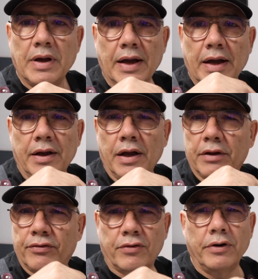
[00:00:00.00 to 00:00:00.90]

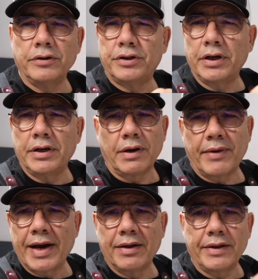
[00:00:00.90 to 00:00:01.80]
extrusion
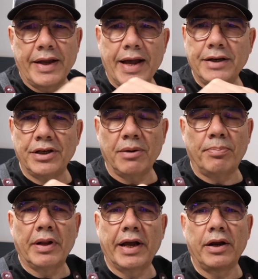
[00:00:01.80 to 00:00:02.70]
around the edge of the
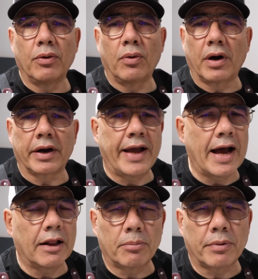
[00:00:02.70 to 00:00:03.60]
plate or
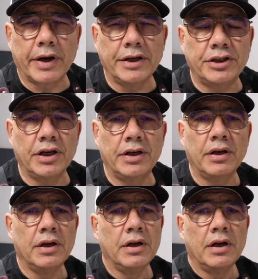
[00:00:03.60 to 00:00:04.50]
calibration.
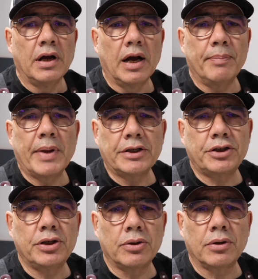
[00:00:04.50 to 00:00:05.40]
I'm not
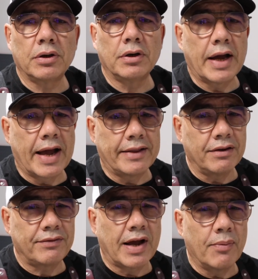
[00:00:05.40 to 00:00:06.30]
sure at
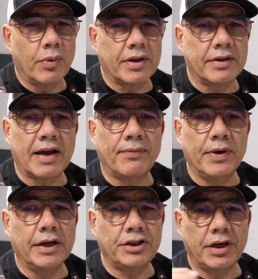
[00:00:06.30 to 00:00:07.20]
this time what the
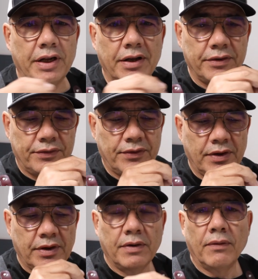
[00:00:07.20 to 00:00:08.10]
definition is
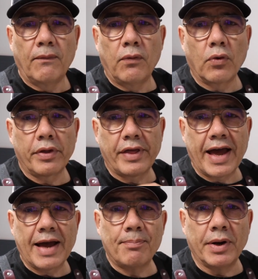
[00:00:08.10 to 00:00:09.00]
for
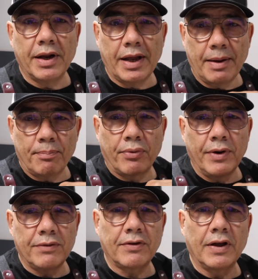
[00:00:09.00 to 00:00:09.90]
that, but it
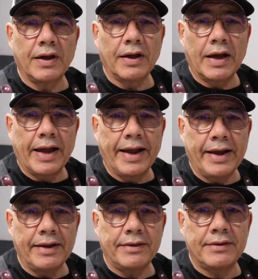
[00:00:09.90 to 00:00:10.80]
prints
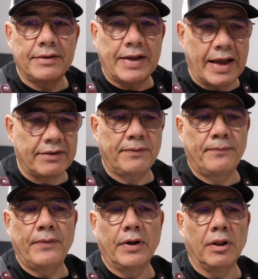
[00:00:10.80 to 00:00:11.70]
a test
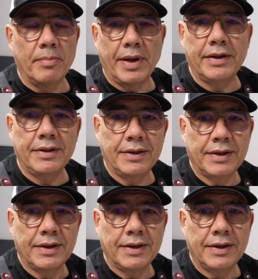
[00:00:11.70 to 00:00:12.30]
filament